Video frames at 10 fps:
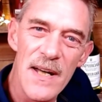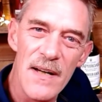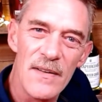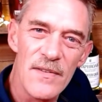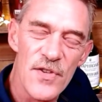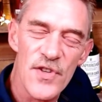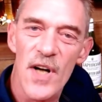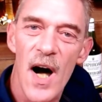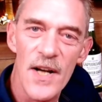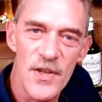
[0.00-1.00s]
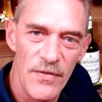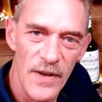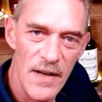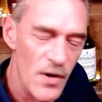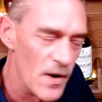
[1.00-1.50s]
Scotch
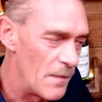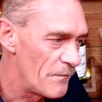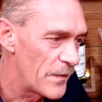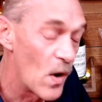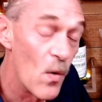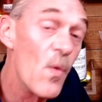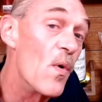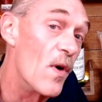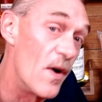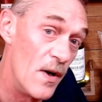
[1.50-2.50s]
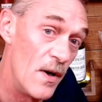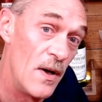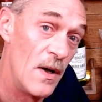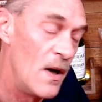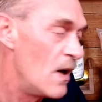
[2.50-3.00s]
flavor. Or
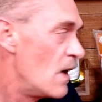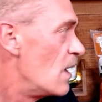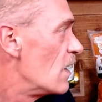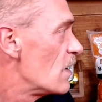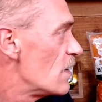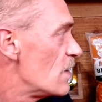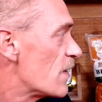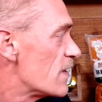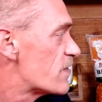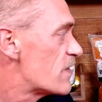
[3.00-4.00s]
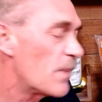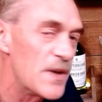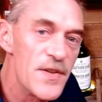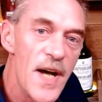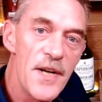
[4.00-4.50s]
you could simply
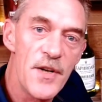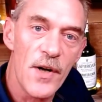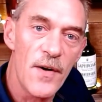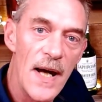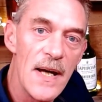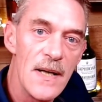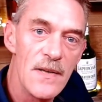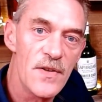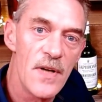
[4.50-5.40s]
take your grains